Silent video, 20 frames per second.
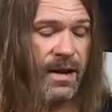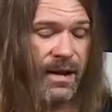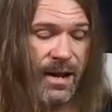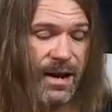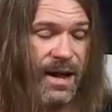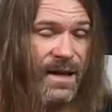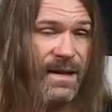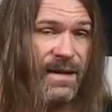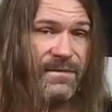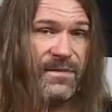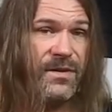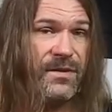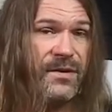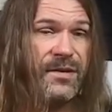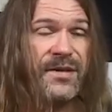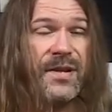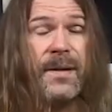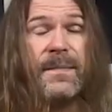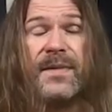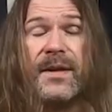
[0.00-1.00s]
and I have to do the
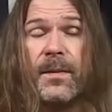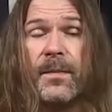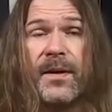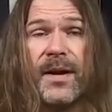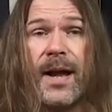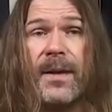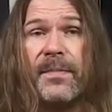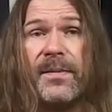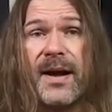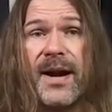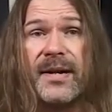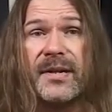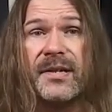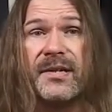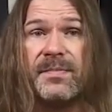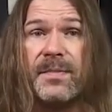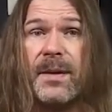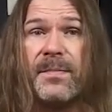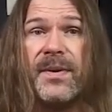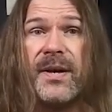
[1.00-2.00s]
same thing when I
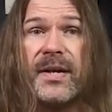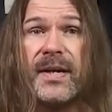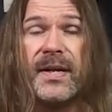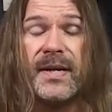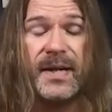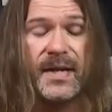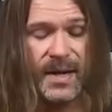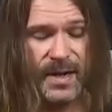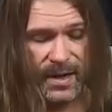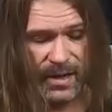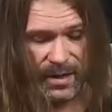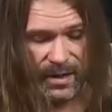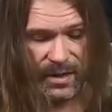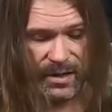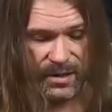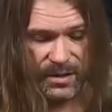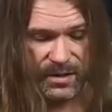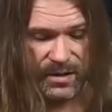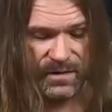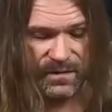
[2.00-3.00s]
practice my picking,
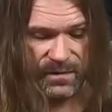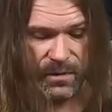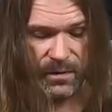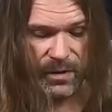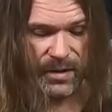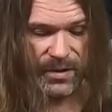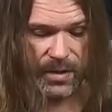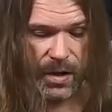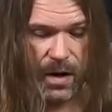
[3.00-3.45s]
is you focus